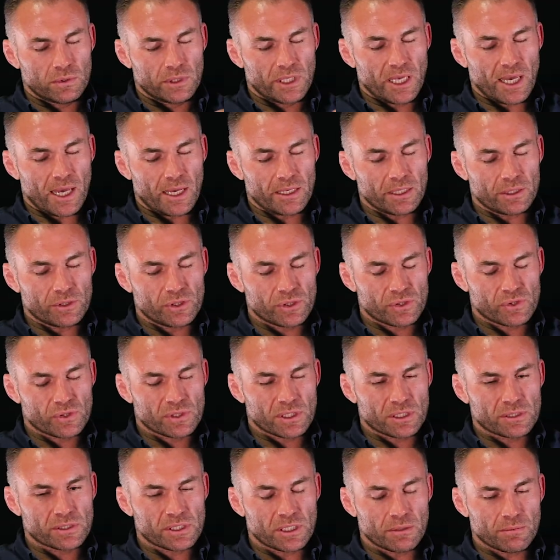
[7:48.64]

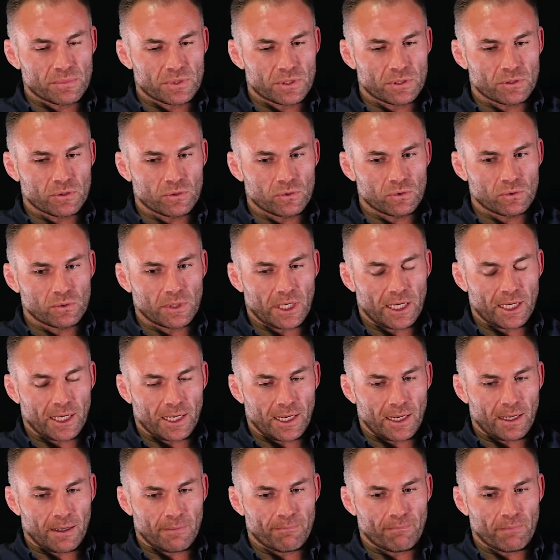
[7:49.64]
just seem to
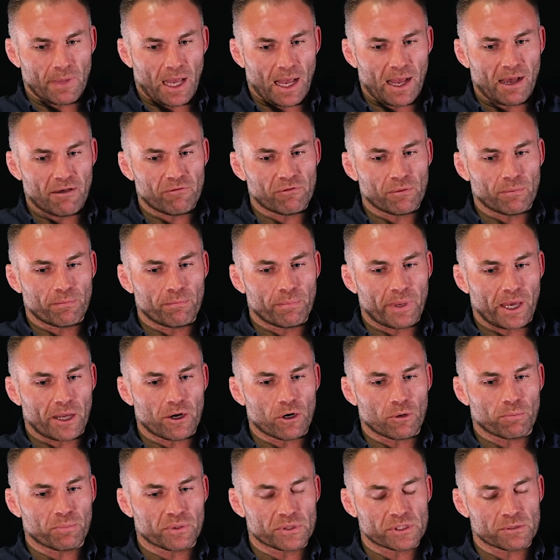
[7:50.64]
have a
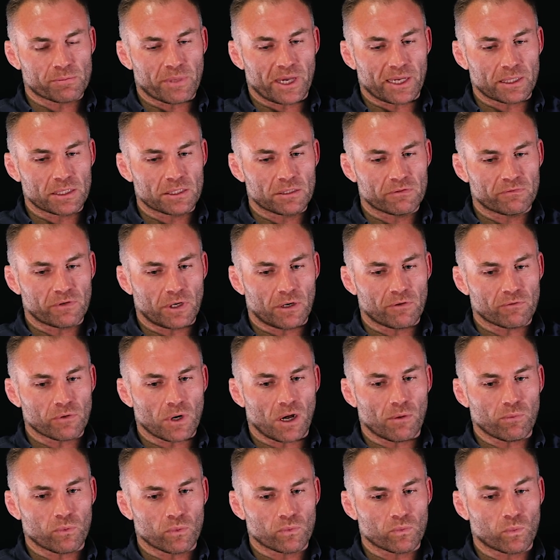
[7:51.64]
better perspective of
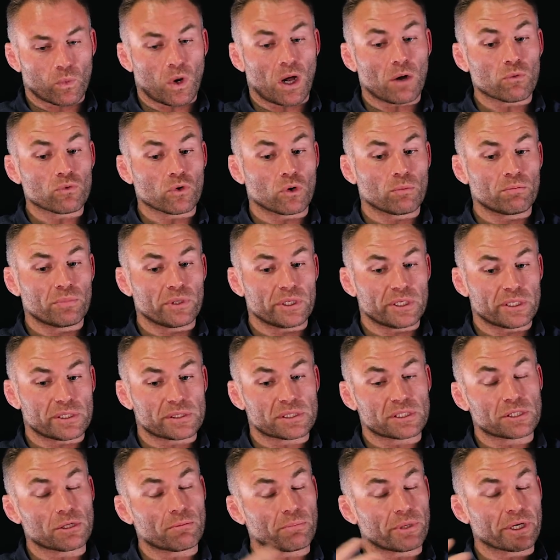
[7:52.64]
what rugby
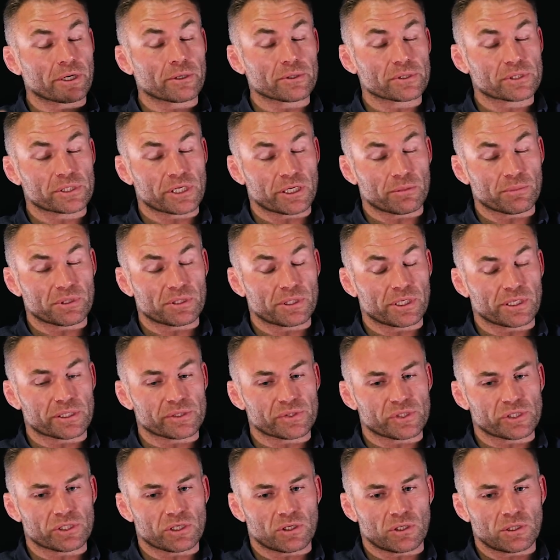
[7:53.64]
is in the bigger scheme of
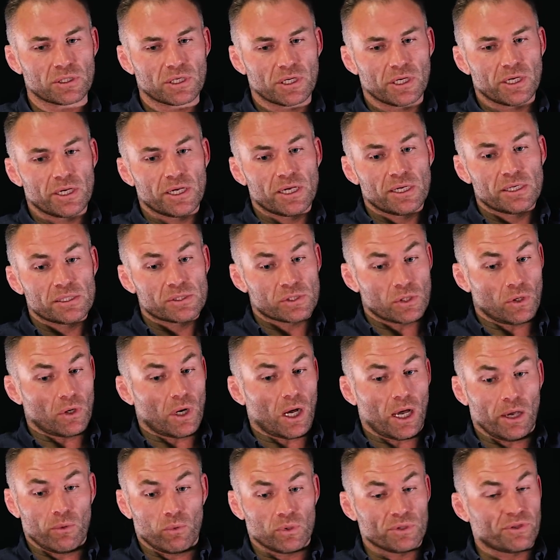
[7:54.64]
things, you know. So
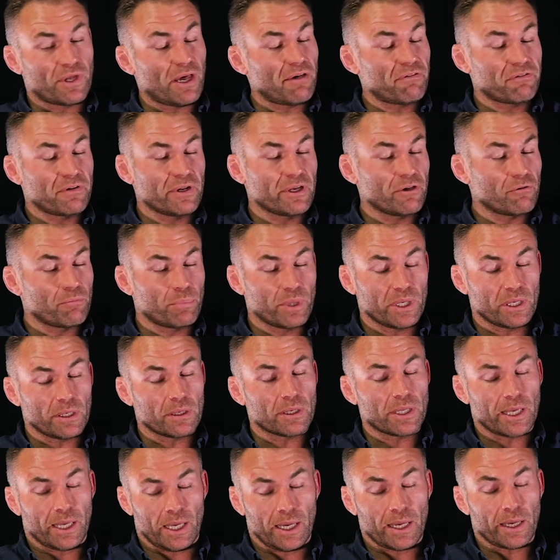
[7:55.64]
I would definitely have been
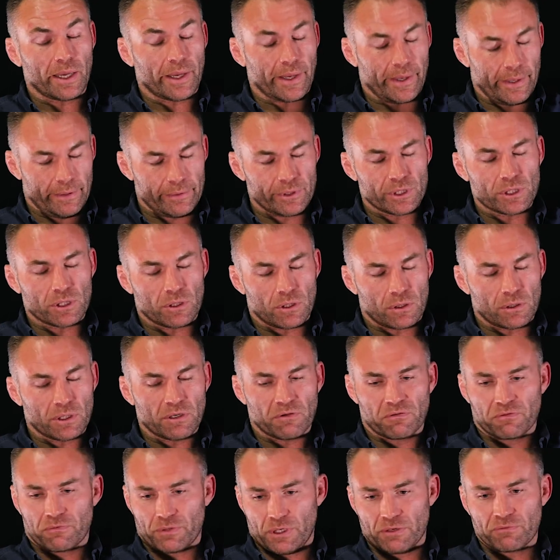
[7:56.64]

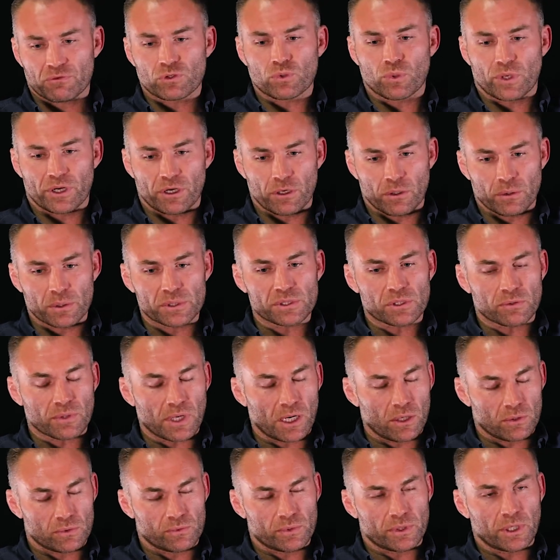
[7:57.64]
if Twitter was
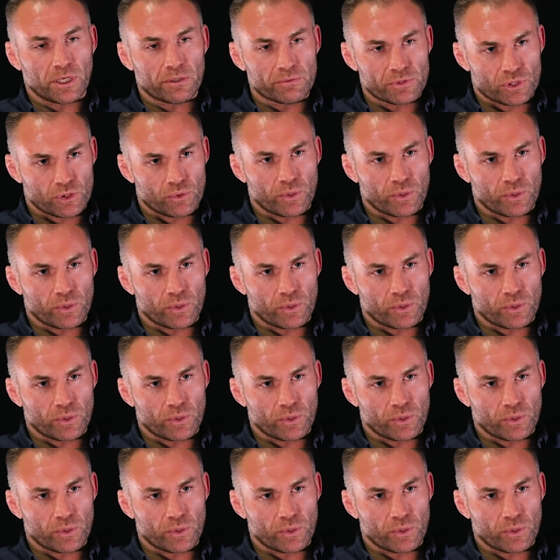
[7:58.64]
around when I was